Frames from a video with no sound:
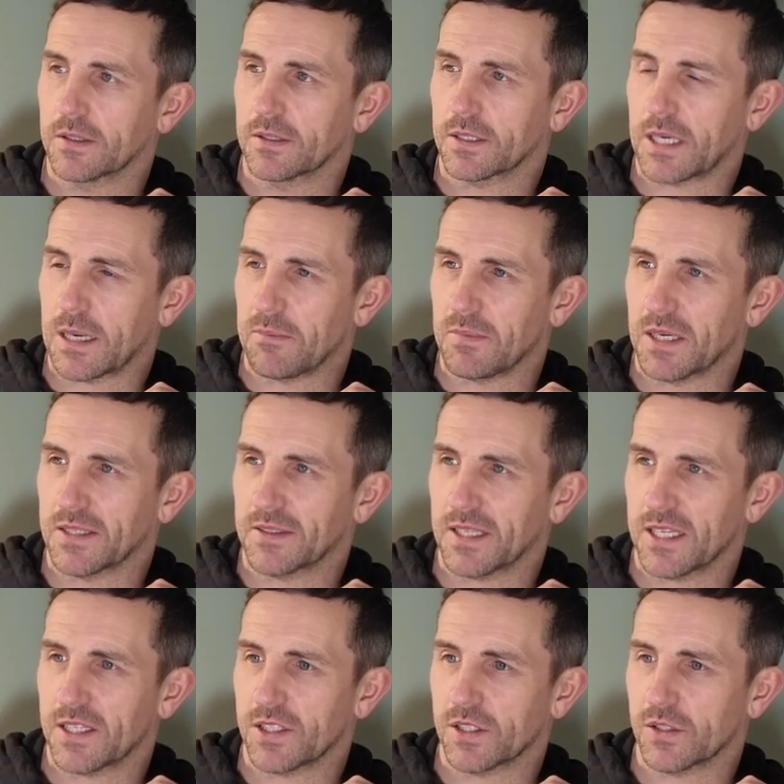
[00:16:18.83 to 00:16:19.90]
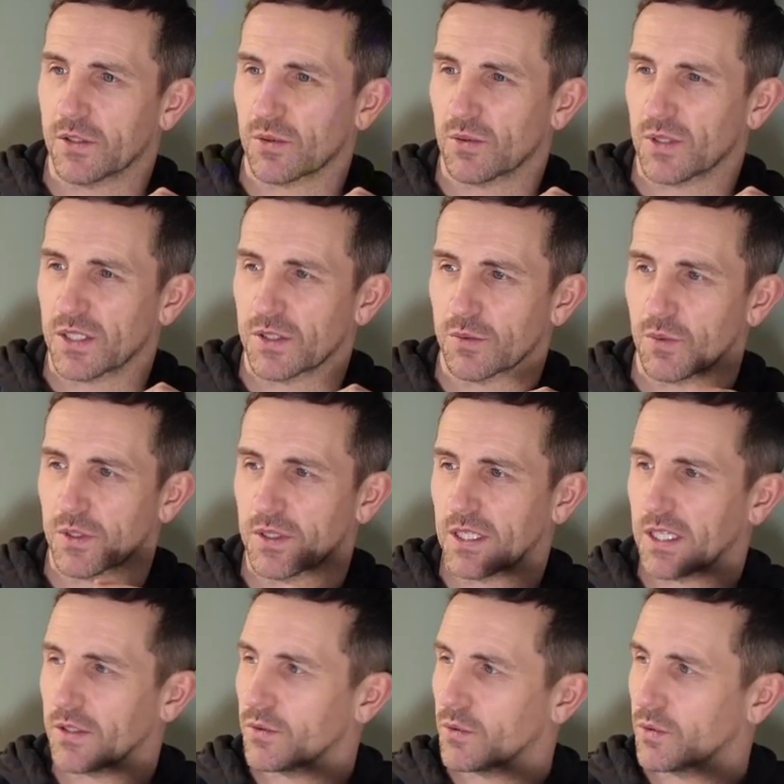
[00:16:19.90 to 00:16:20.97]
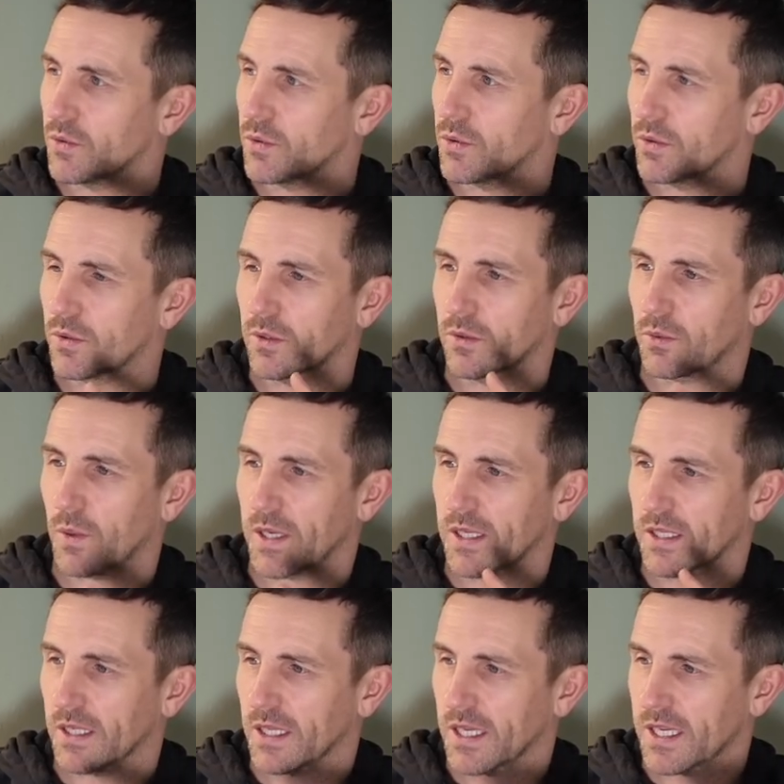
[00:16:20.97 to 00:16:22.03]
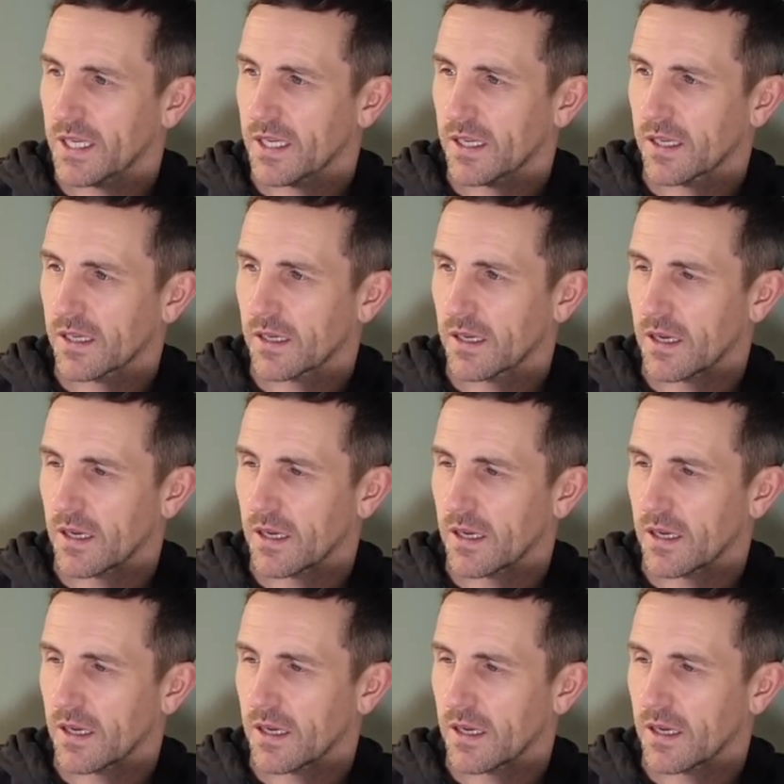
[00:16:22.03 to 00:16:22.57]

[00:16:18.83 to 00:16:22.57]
grab my attention. So this is one that I do quite like,